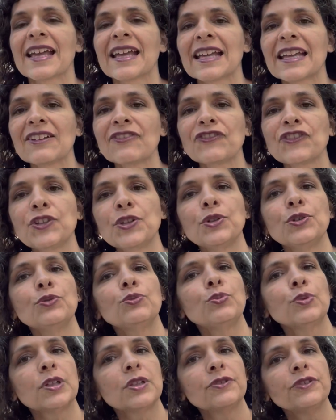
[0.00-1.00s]
If you
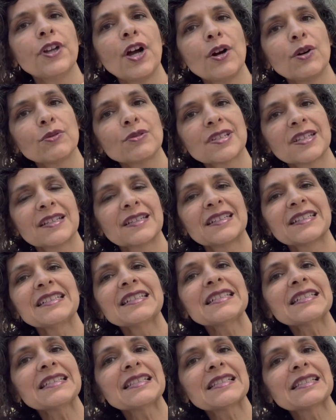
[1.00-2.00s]
will
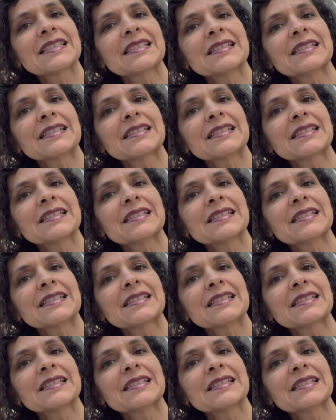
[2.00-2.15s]
notice,